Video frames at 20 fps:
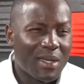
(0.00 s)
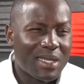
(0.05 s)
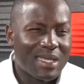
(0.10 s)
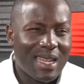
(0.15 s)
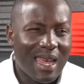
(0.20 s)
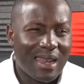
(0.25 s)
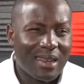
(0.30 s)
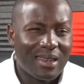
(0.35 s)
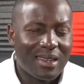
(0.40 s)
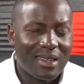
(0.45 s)

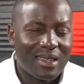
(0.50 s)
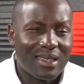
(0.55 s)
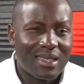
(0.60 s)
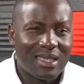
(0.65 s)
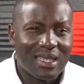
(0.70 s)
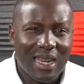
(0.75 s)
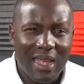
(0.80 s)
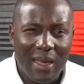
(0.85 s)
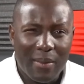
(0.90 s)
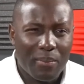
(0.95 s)
standards
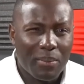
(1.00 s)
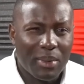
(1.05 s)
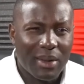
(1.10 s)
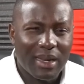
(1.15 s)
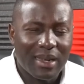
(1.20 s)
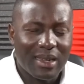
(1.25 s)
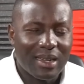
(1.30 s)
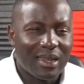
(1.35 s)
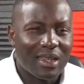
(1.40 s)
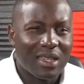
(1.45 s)
slip,
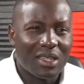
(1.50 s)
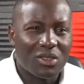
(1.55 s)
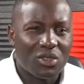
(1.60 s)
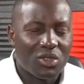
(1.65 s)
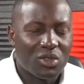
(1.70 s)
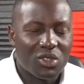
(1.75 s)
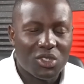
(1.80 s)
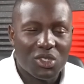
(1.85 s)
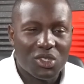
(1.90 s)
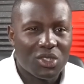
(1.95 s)
and
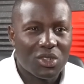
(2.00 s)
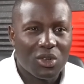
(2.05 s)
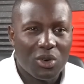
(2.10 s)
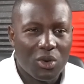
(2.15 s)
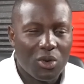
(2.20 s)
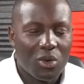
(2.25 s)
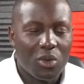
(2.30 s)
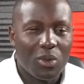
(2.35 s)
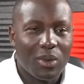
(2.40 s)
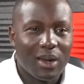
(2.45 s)
he's just
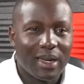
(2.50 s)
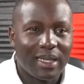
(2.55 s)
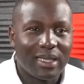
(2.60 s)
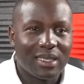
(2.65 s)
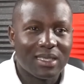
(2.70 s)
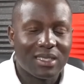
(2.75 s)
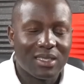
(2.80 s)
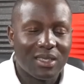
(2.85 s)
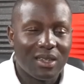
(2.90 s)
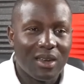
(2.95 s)

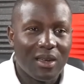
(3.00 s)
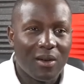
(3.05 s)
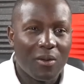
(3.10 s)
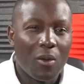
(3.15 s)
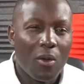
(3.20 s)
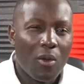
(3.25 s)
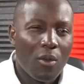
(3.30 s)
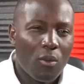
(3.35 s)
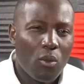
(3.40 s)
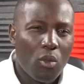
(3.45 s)
always, you know,